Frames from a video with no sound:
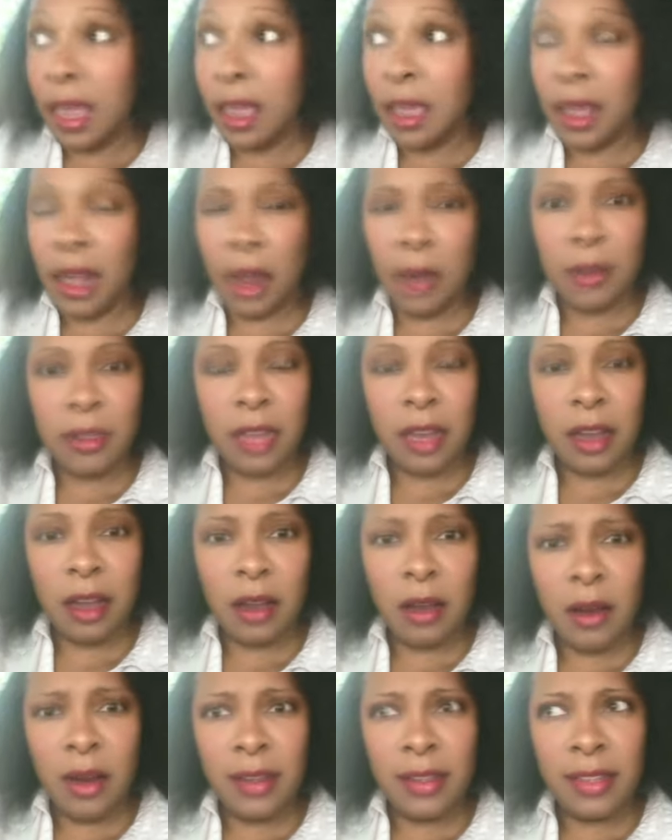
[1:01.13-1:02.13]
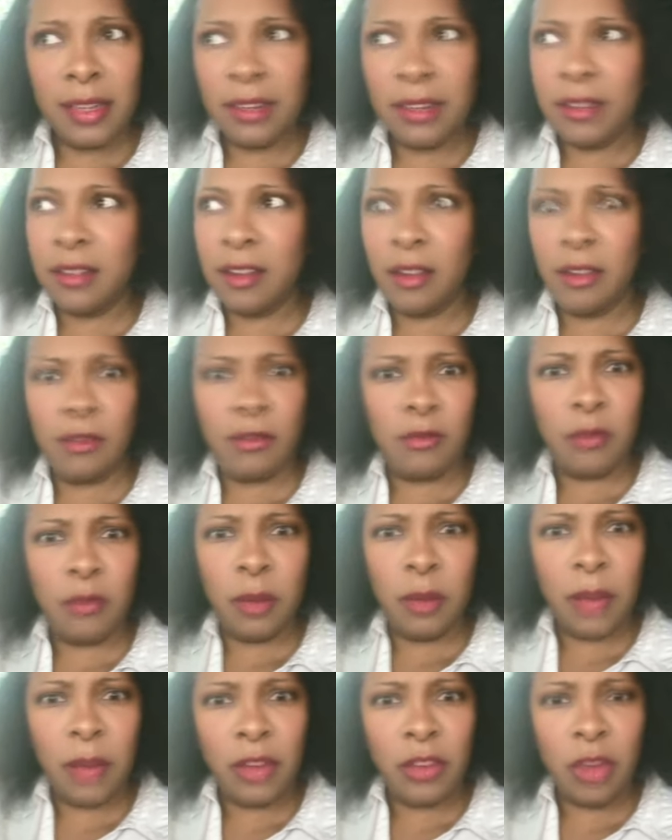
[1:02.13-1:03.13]
And I was like, oh, I said,
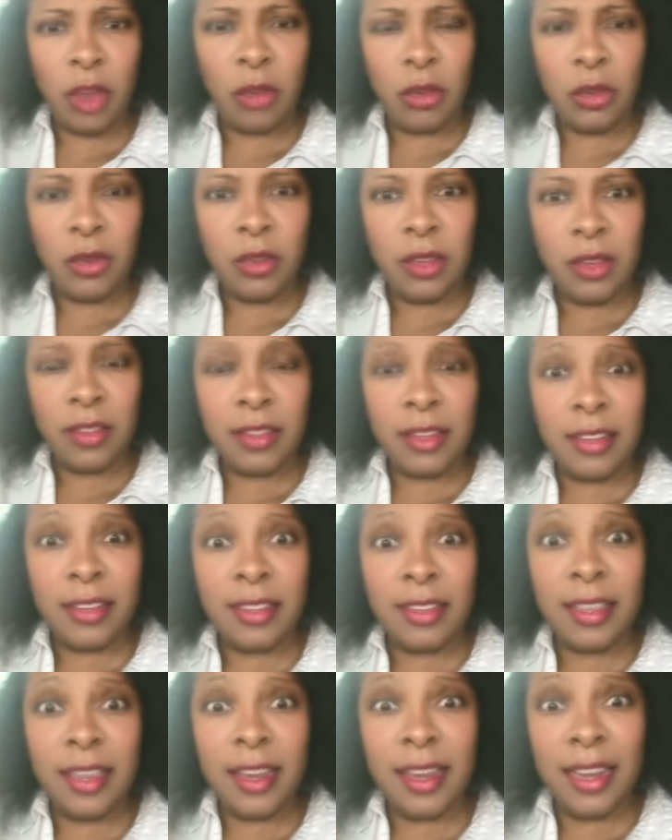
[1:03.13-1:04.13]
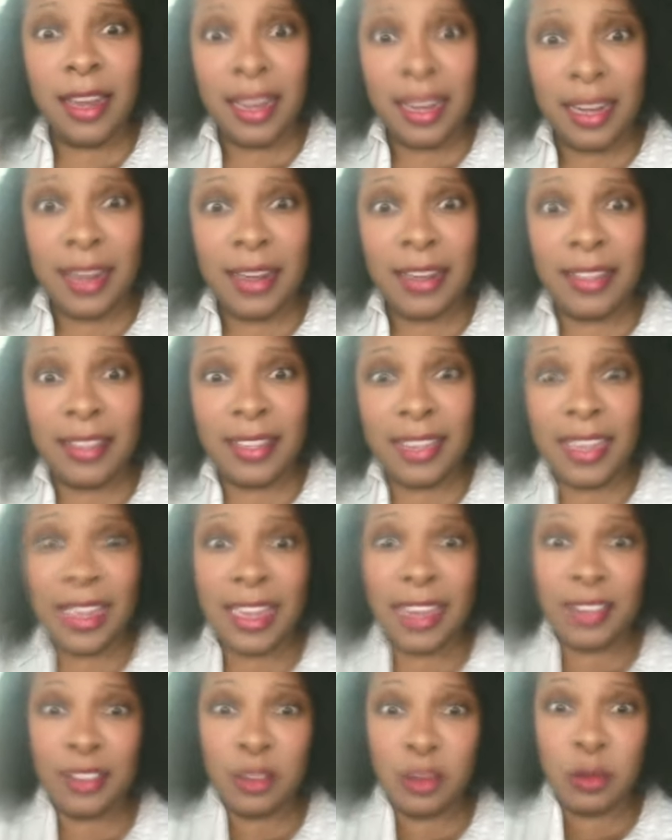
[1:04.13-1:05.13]
what made y'all do this? And they said, it is
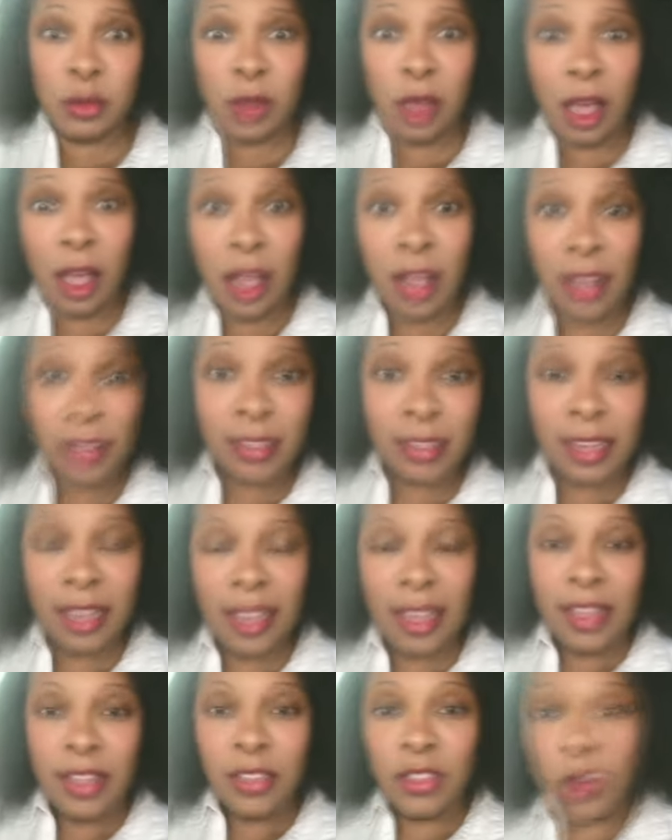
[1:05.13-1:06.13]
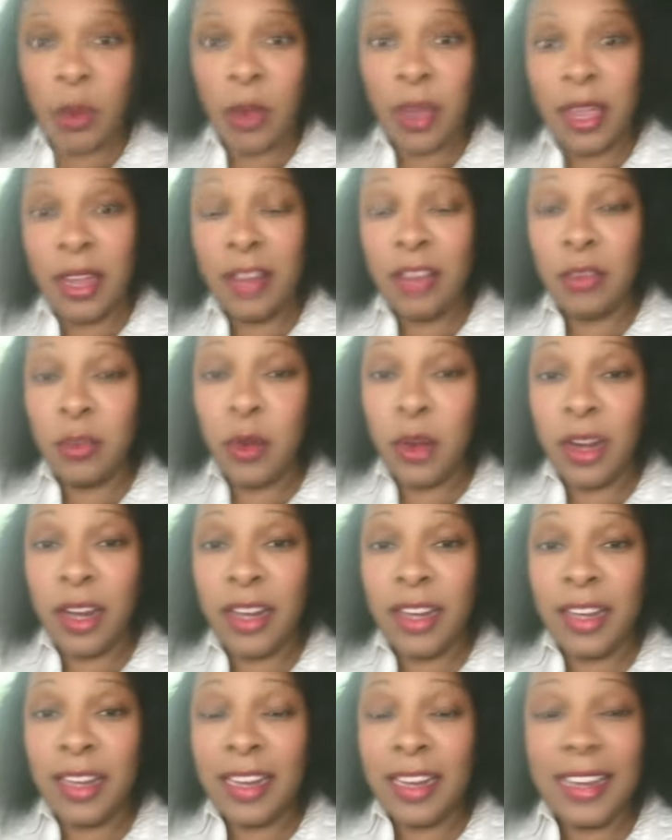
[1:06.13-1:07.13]
these new laws. So it is
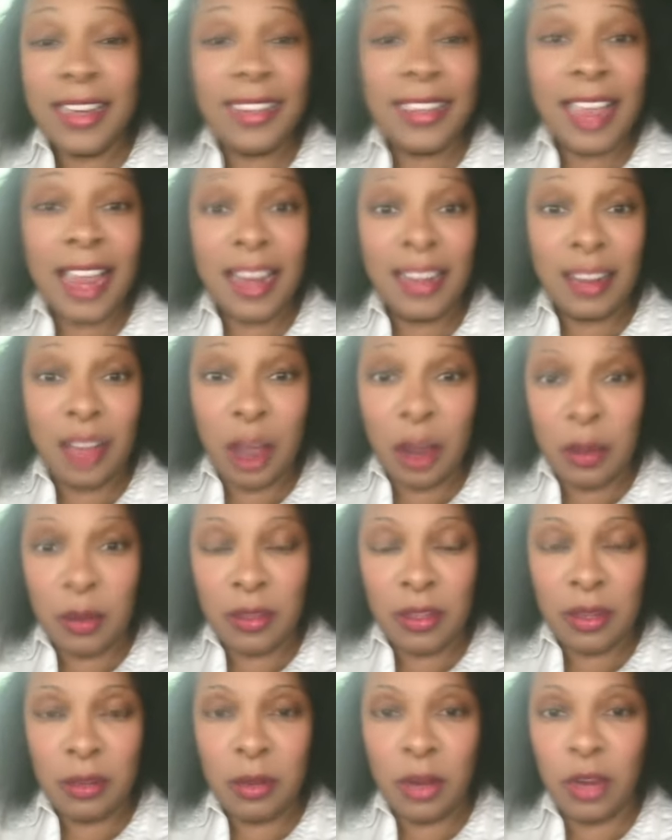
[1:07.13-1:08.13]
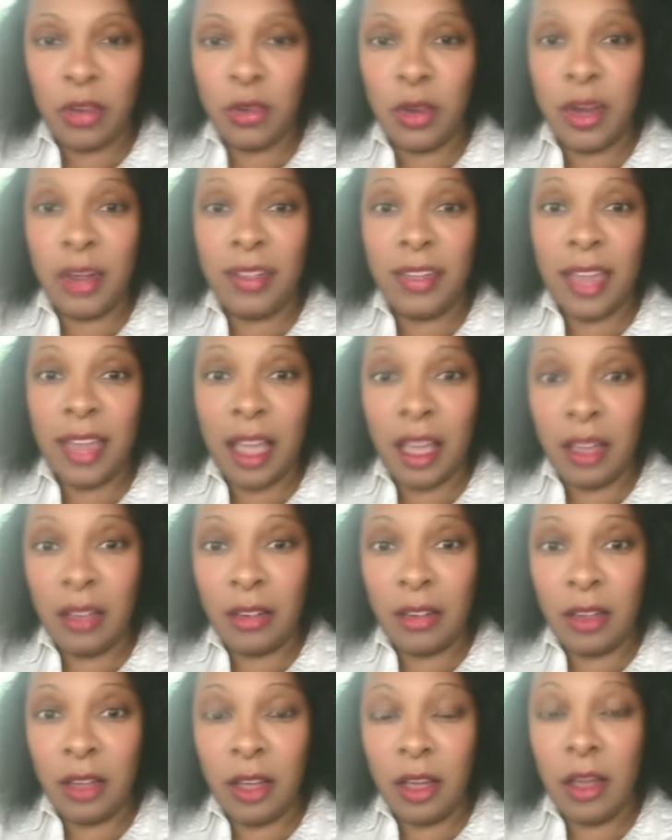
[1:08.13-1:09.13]
working in the exact opposite. By trying to
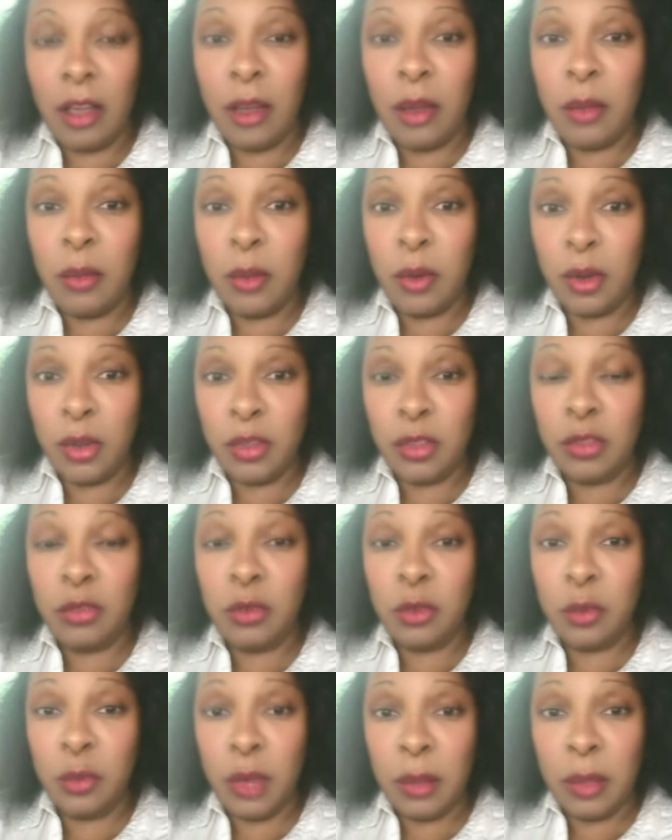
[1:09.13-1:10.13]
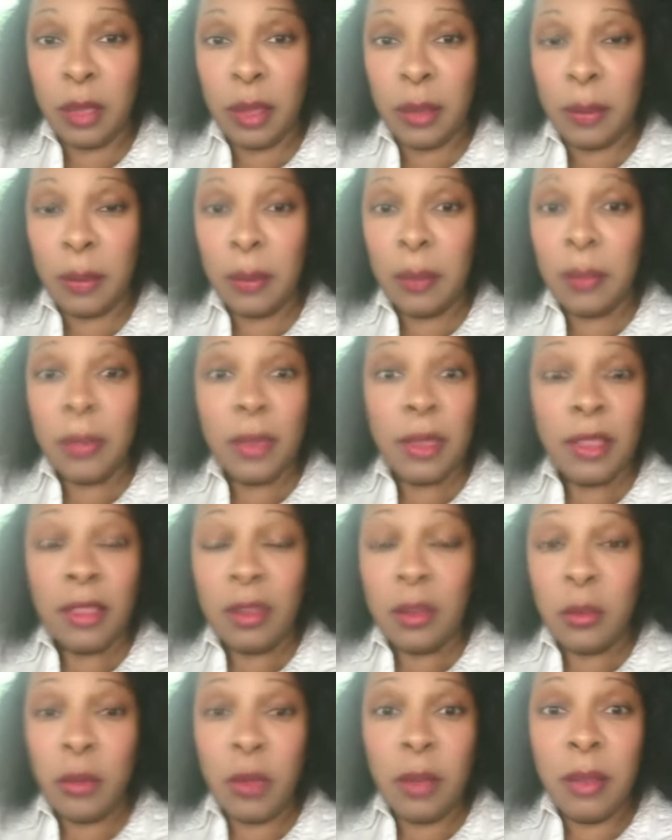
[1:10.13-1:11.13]
outlaw abortions for women,
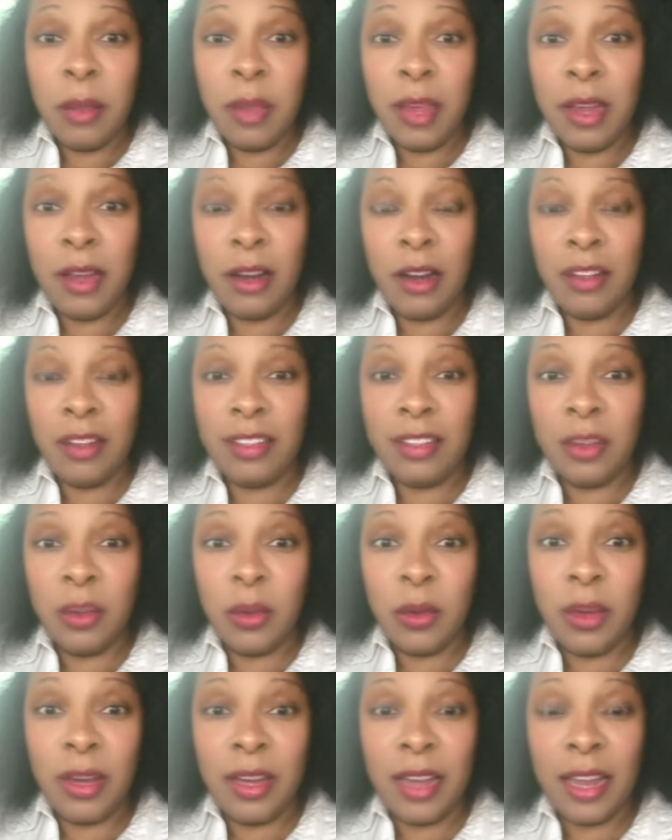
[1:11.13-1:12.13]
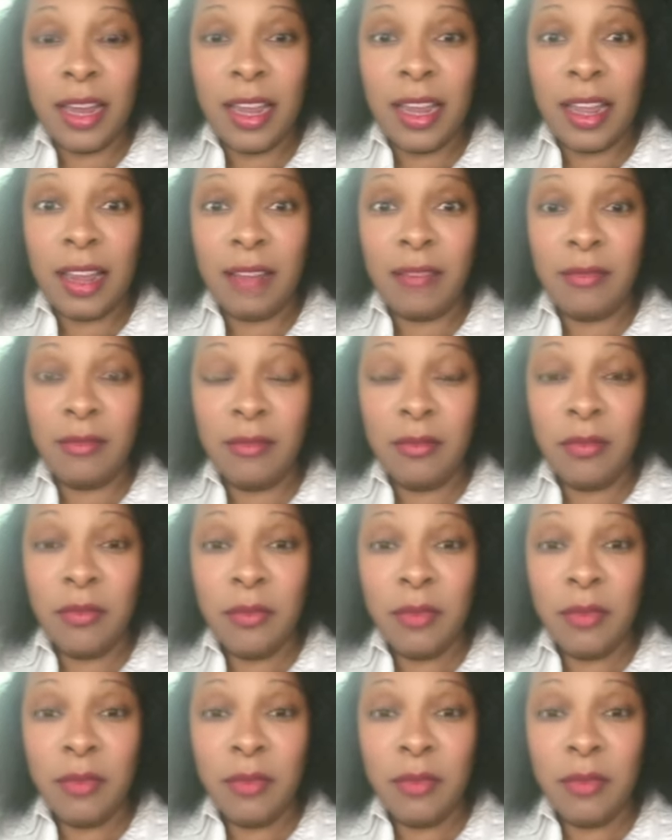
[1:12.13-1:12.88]
the women are just going and